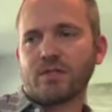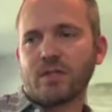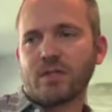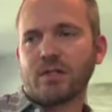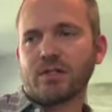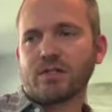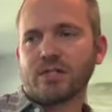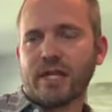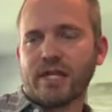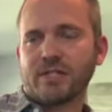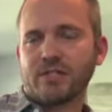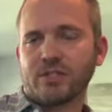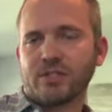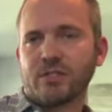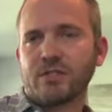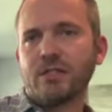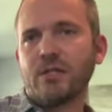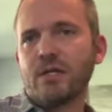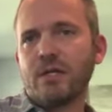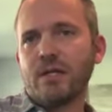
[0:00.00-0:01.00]

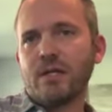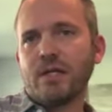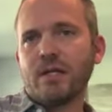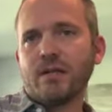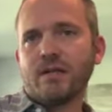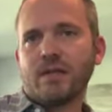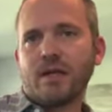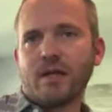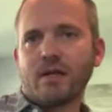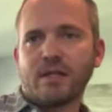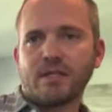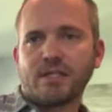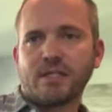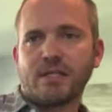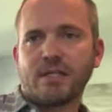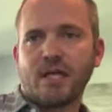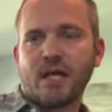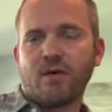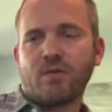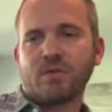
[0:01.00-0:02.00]
section, that let's
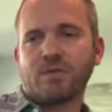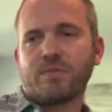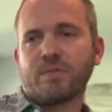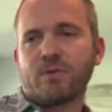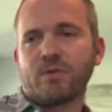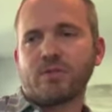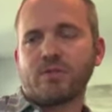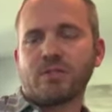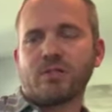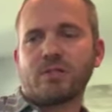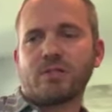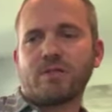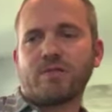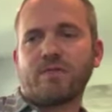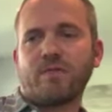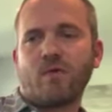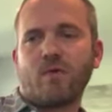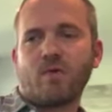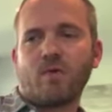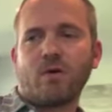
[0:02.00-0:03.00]
say that was purchased
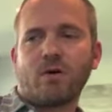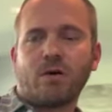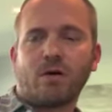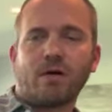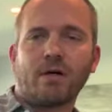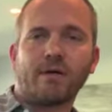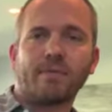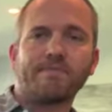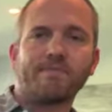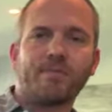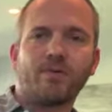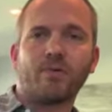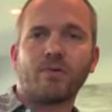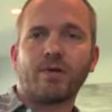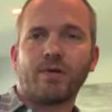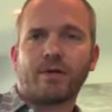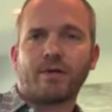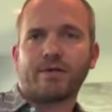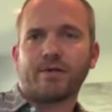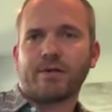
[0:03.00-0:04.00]
for
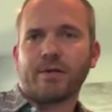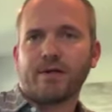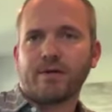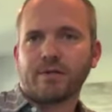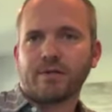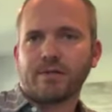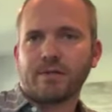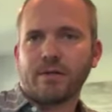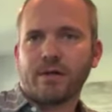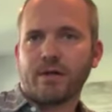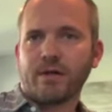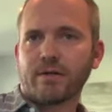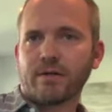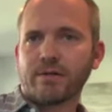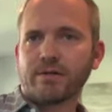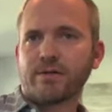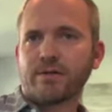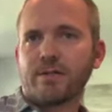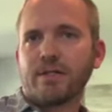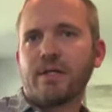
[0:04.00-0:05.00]

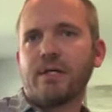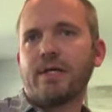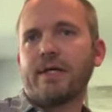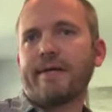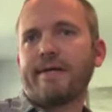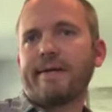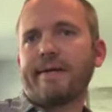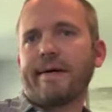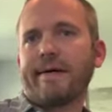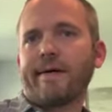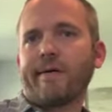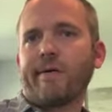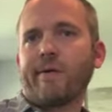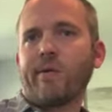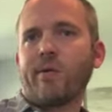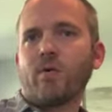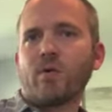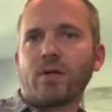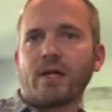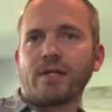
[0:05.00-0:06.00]
$300,000.
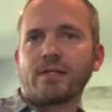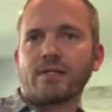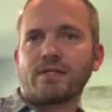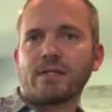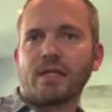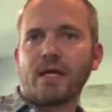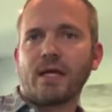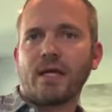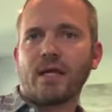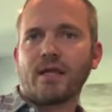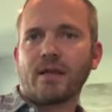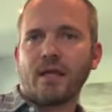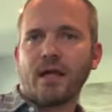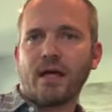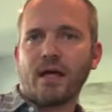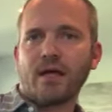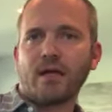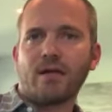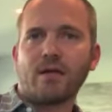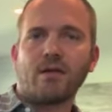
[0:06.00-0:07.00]
Now, let's say
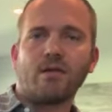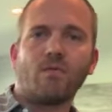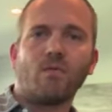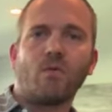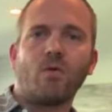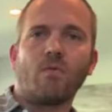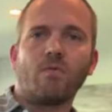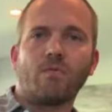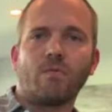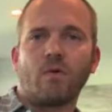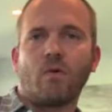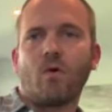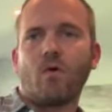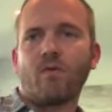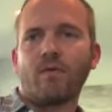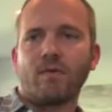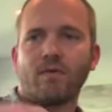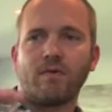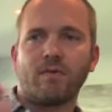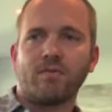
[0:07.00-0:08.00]
that
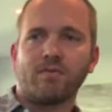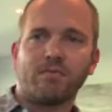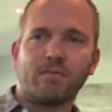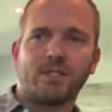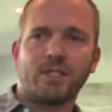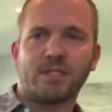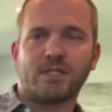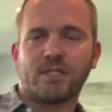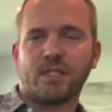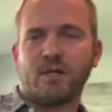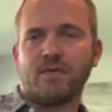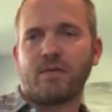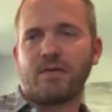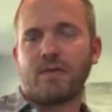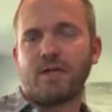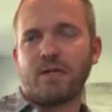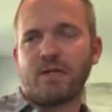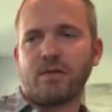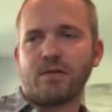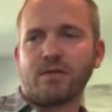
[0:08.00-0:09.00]
over 6-7
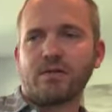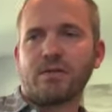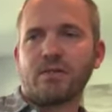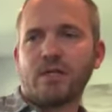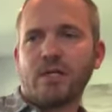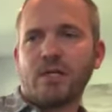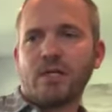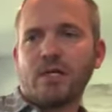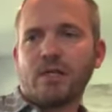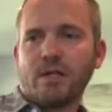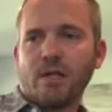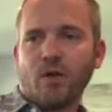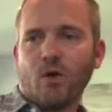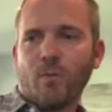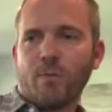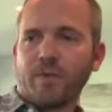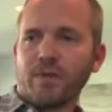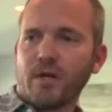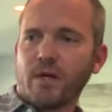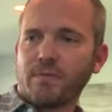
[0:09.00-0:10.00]
years they
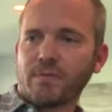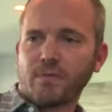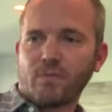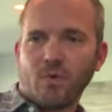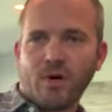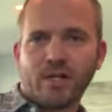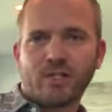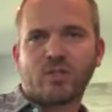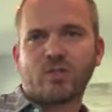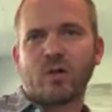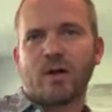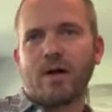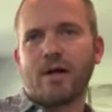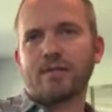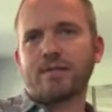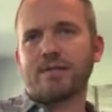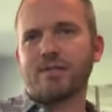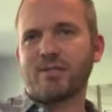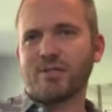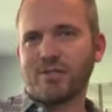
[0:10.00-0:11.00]
opened up some
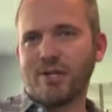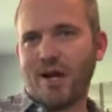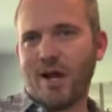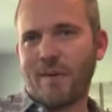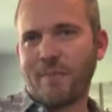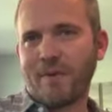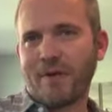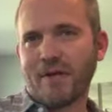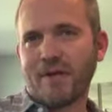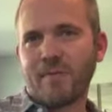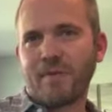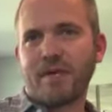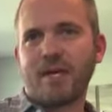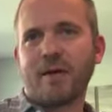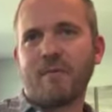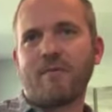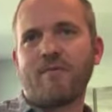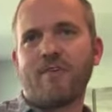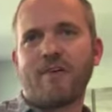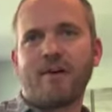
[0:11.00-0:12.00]
restaurants and shopping and
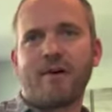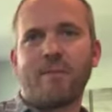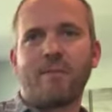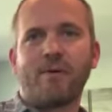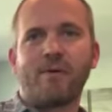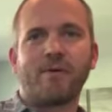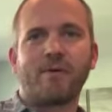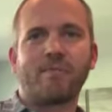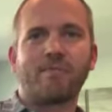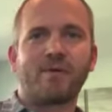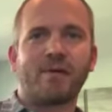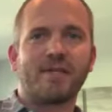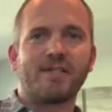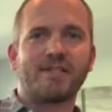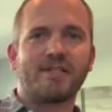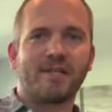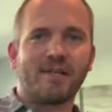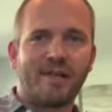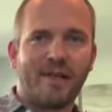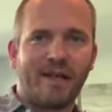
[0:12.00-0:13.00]
became a very appealing
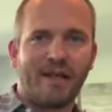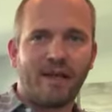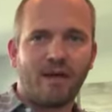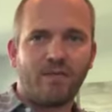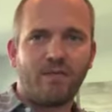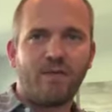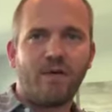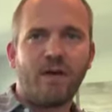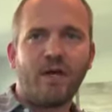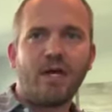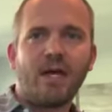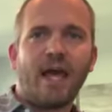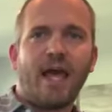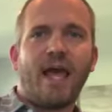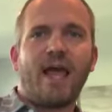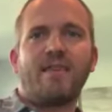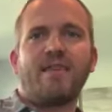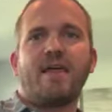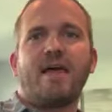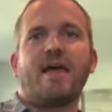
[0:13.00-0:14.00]
place to live,
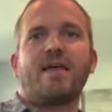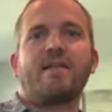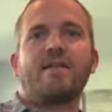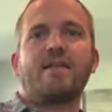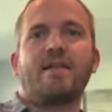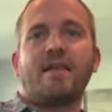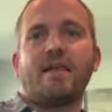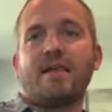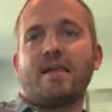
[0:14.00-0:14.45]
and then